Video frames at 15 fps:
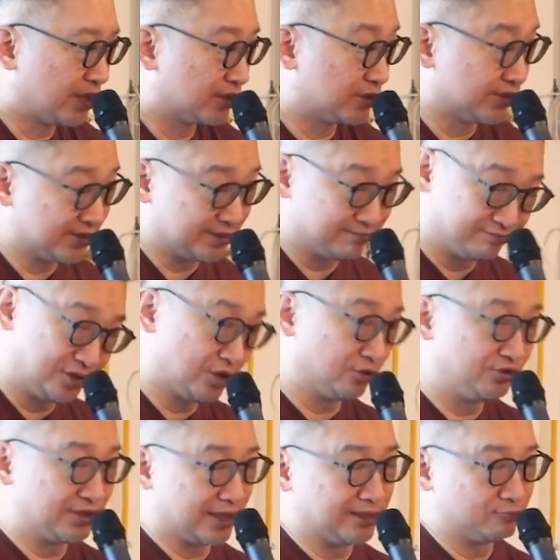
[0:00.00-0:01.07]
because you know
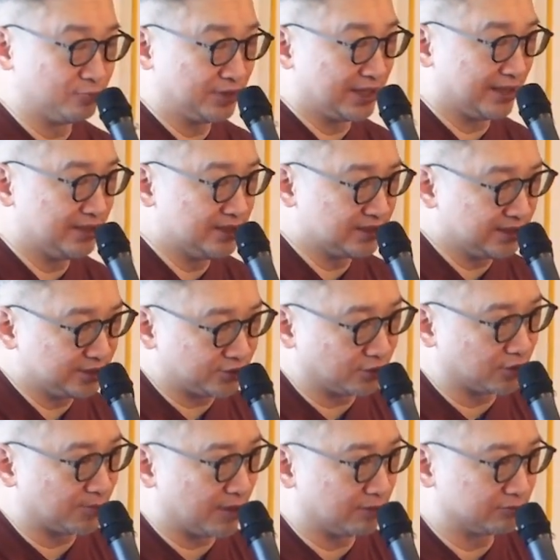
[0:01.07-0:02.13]
you can we can easily talk
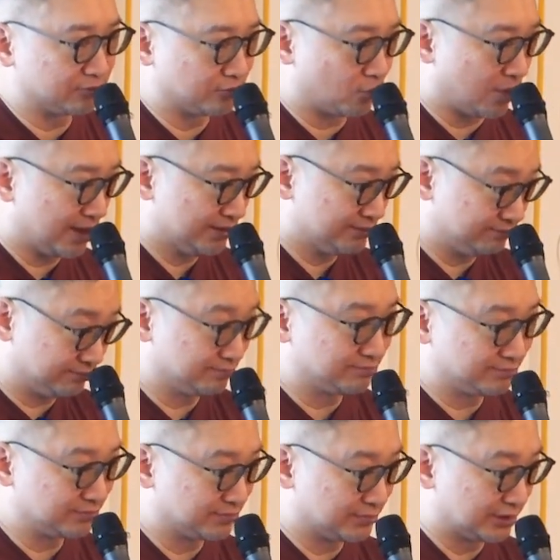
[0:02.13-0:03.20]
about one
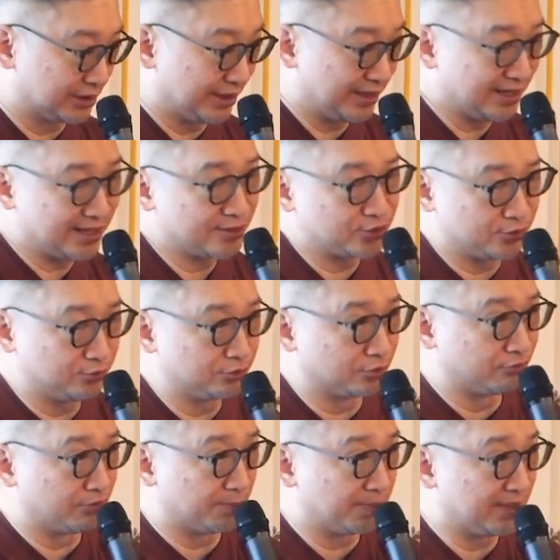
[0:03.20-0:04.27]
the AI tool
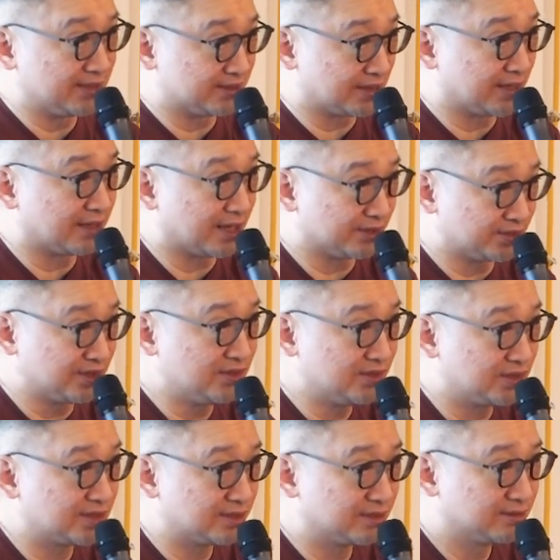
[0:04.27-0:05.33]
could replace 10
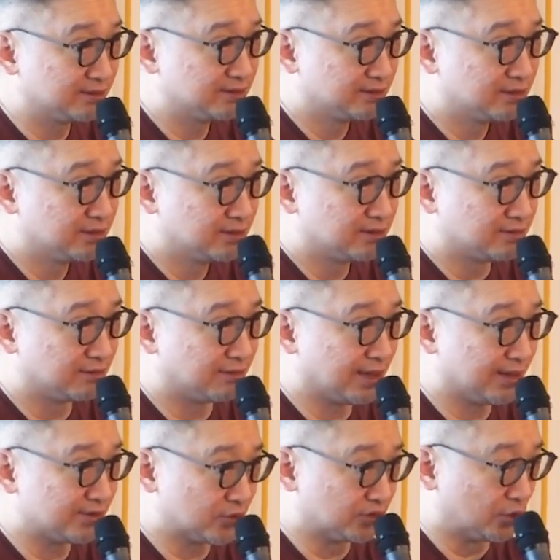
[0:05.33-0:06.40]
artists.
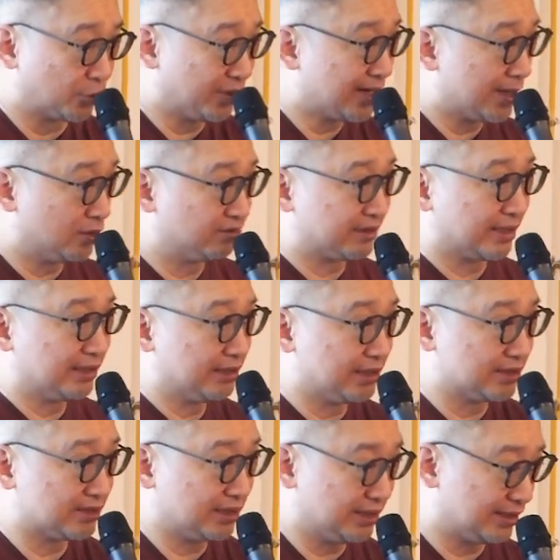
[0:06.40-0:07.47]
Right. So the way I look at it
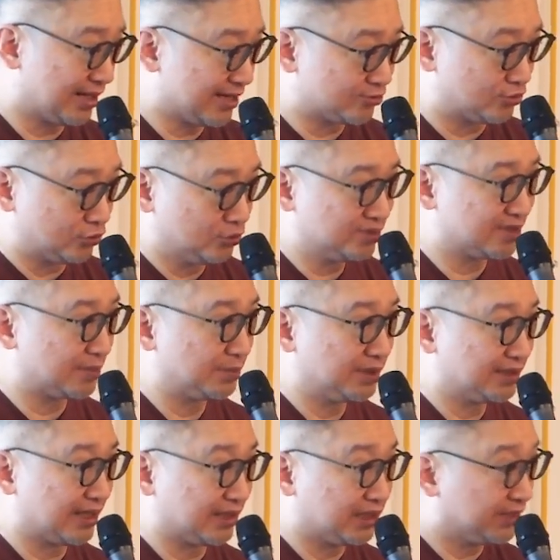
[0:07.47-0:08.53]
is it has to do
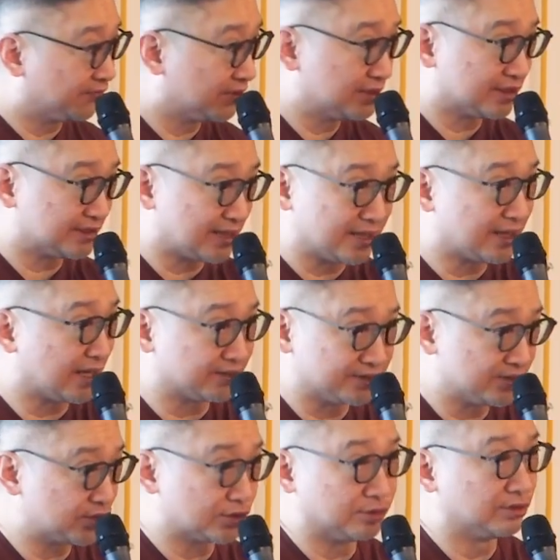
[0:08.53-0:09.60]
something that even the 10
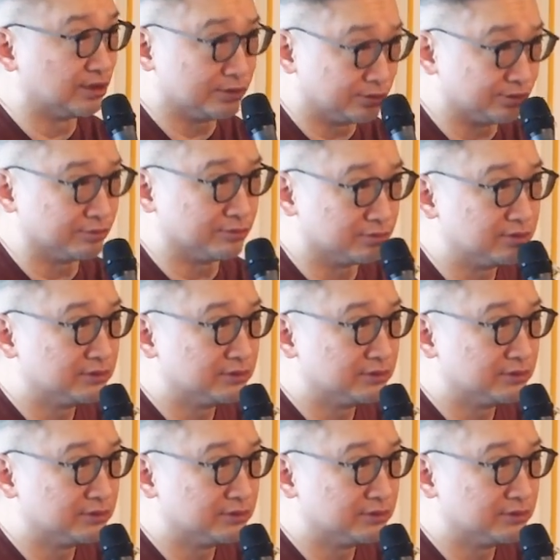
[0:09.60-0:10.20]
artists couldn't do.